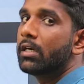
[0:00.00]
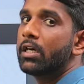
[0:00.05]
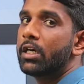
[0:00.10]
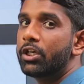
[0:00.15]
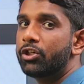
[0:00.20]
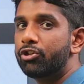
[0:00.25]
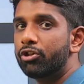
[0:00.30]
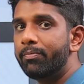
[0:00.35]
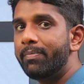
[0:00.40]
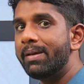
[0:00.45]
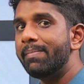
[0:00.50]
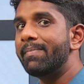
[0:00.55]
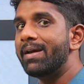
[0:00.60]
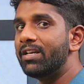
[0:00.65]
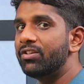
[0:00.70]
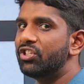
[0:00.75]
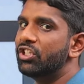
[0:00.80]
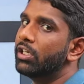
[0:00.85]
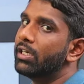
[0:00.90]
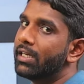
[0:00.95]
it should be
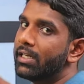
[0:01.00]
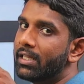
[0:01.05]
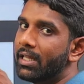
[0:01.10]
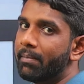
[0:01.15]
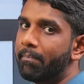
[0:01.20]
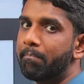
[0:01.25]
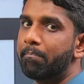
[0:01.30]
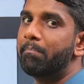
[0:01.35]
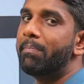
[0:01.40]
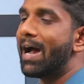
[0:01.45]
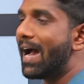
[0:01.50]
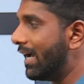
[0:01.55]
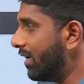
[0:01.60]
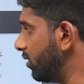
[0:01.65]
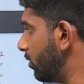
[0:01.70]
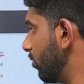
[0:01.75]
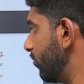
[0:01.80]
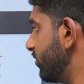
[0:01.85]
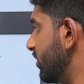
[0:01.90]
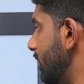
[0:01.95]
mentioned at the back
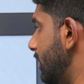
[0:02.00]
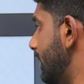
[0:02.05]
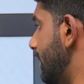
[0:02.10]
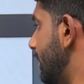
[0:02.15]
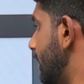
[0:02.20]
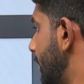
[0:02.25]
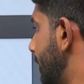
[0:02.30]
of the DD.